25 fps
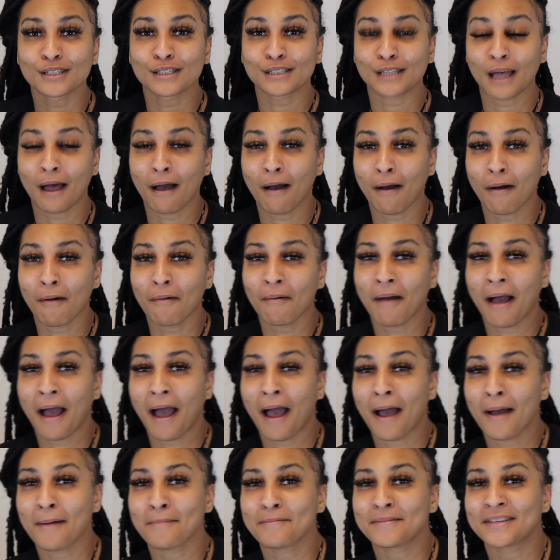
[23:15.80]
So
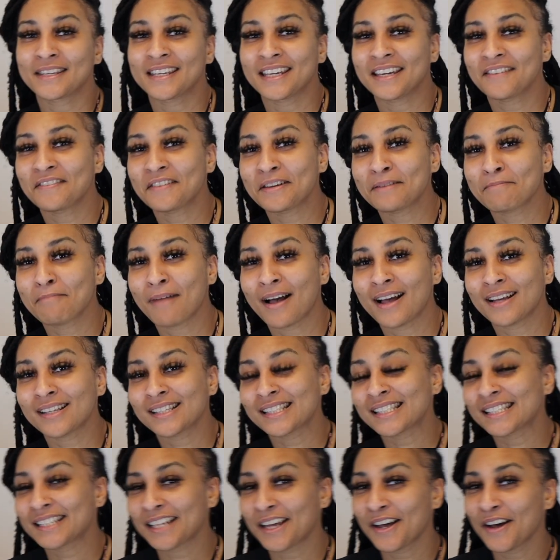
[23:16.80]
I'm giving
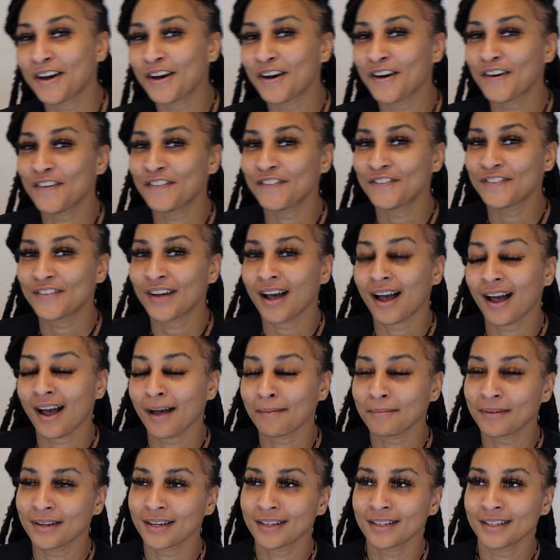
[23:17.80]
myself,
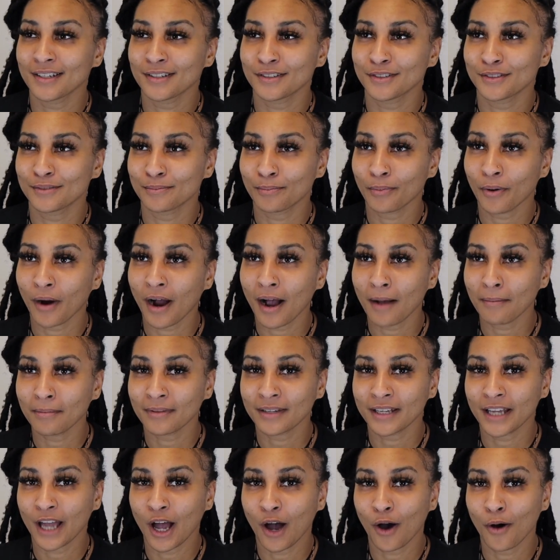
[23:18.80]
I'm going to
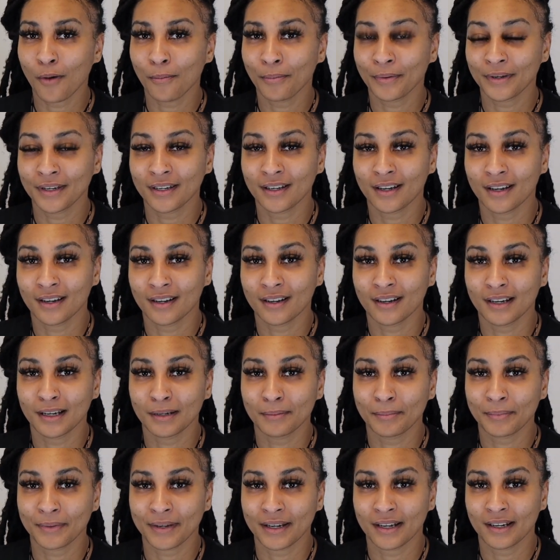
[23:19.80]
probably open
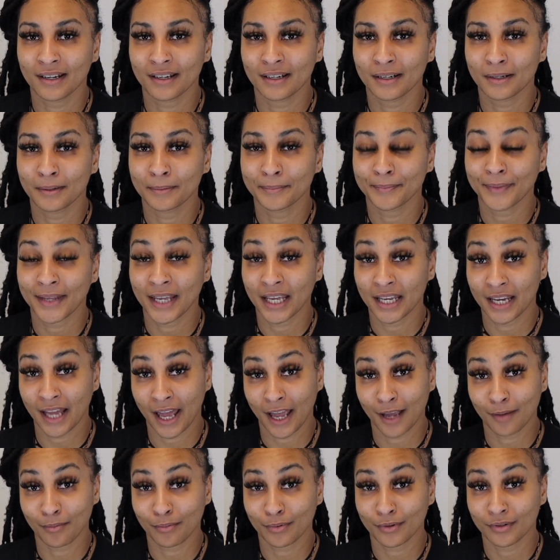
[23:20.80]
up in
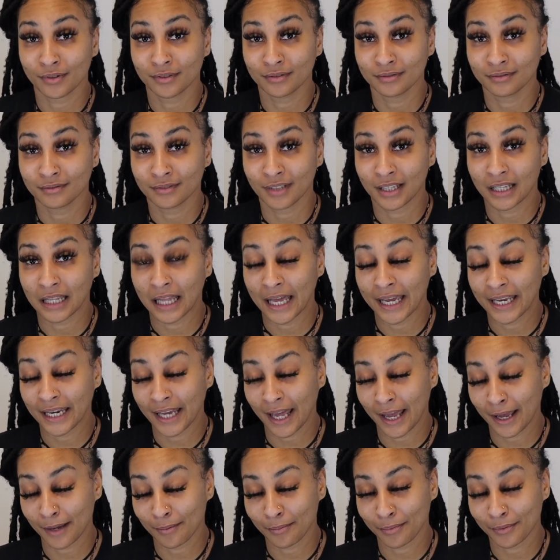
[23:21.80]
April,
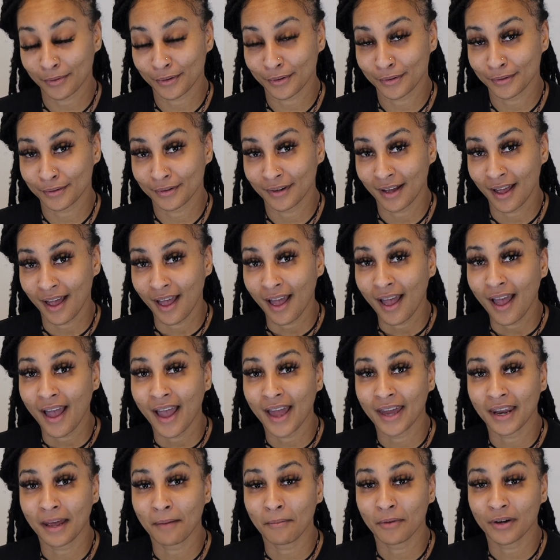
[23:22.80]
late April.
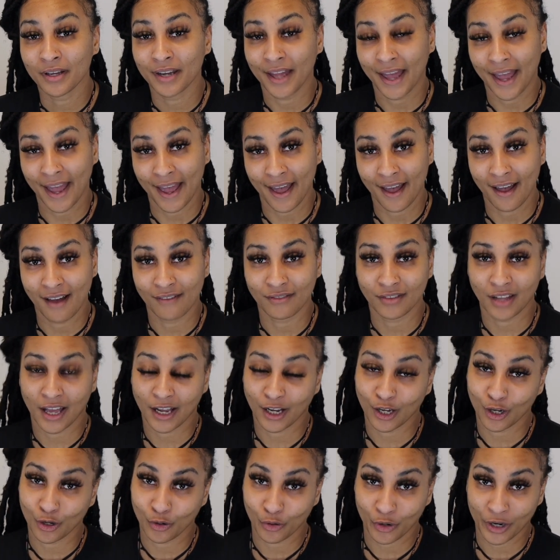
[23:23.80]
And I'm going to have
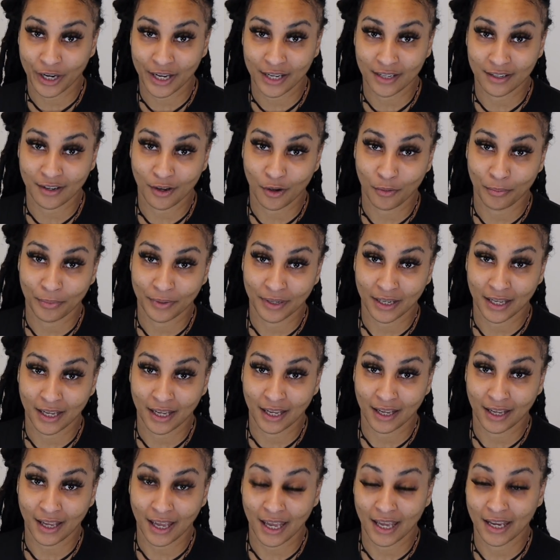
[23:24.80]
a grand
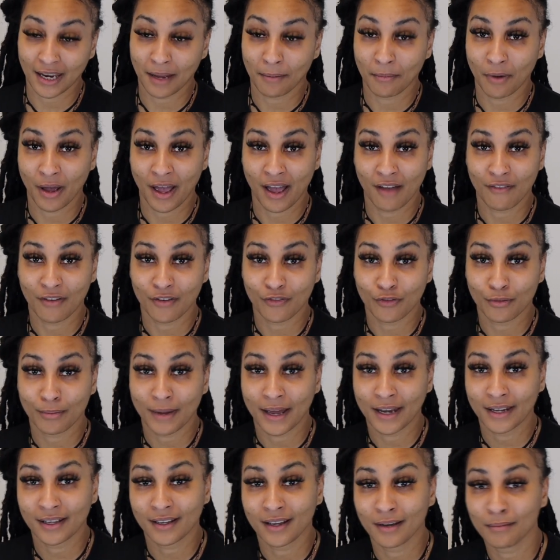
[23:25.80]
opening. And I'm going to have
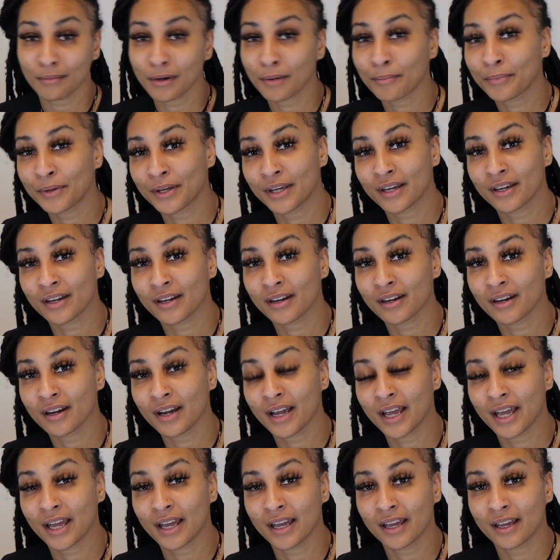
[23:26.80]
everybody come up
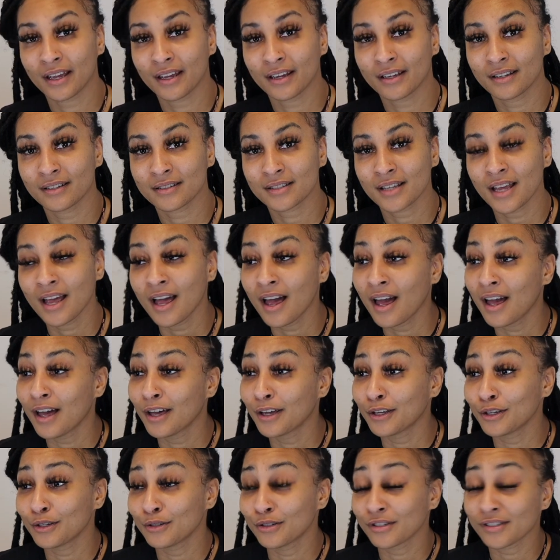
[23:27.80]
here, and
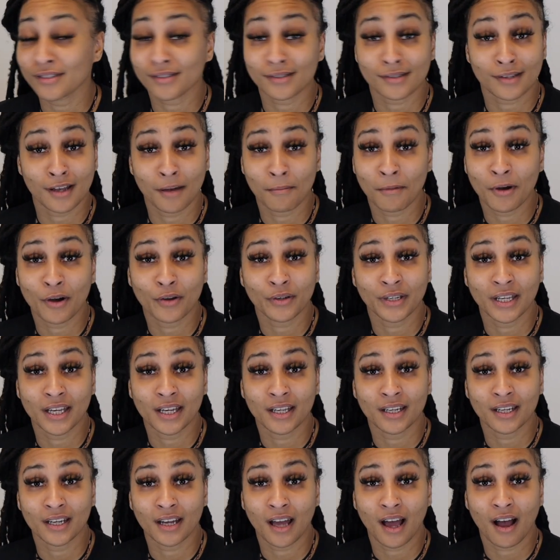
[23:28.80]
you just come on
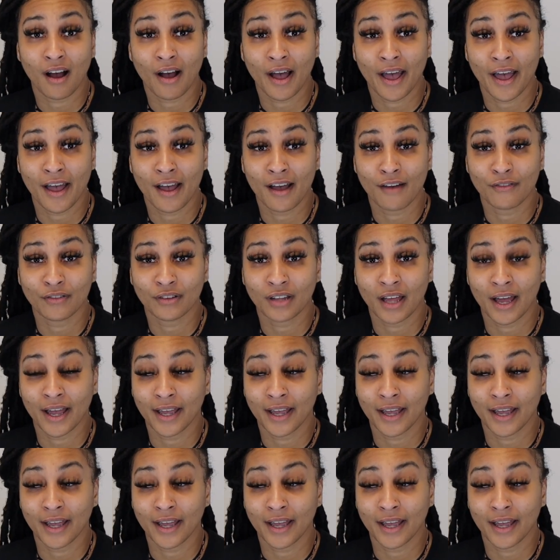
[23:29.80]
in, and I'll have